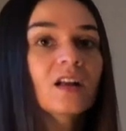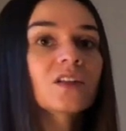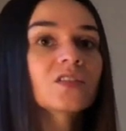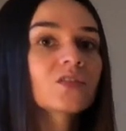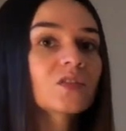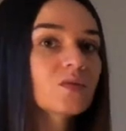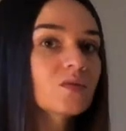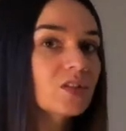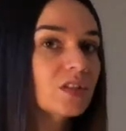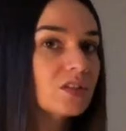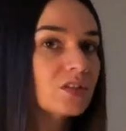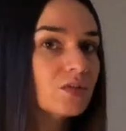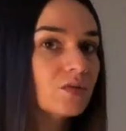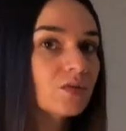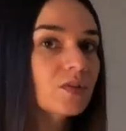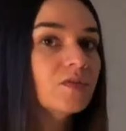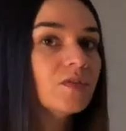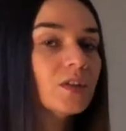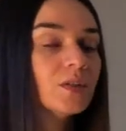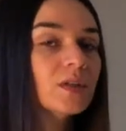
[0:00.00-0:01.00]
So just
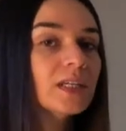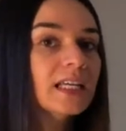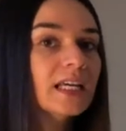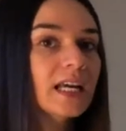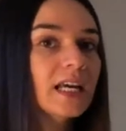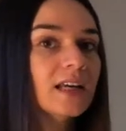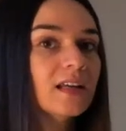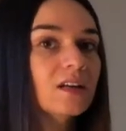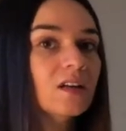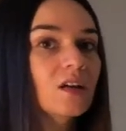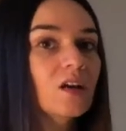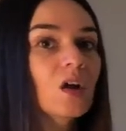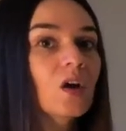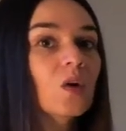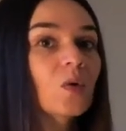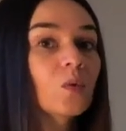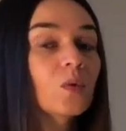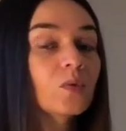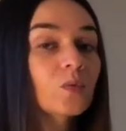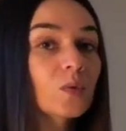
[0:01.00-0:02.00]
to review again,
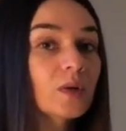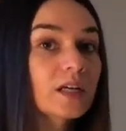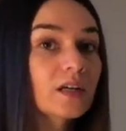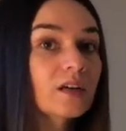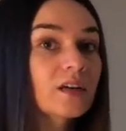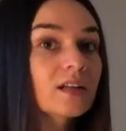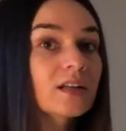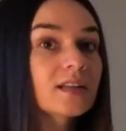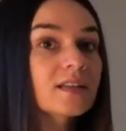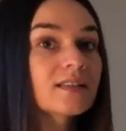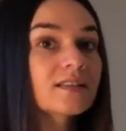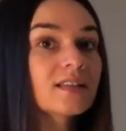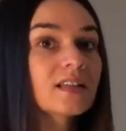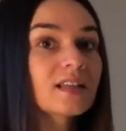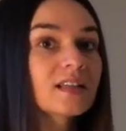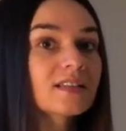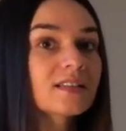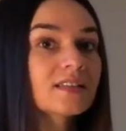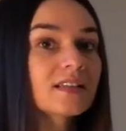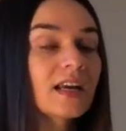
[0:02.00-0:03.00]
when we are in an
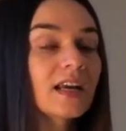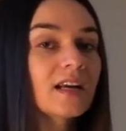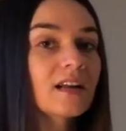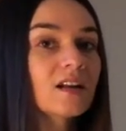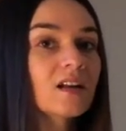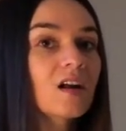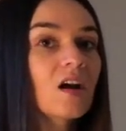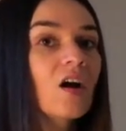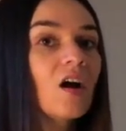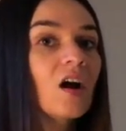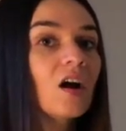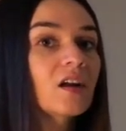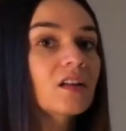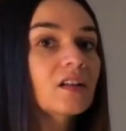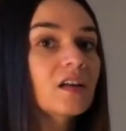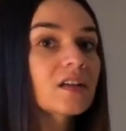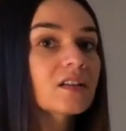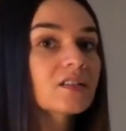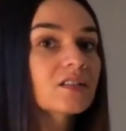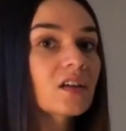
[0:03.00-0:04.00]
acidic state,
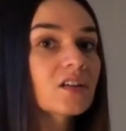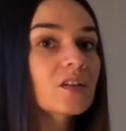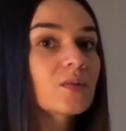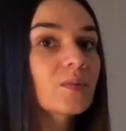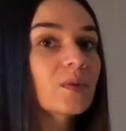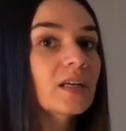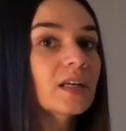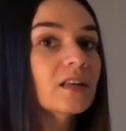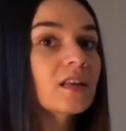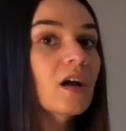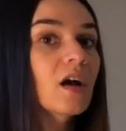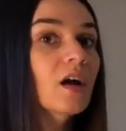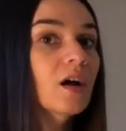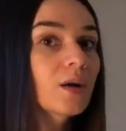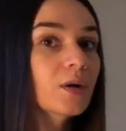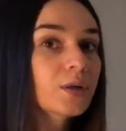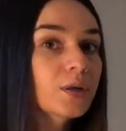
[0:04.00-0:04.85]
our lungs start to breathe.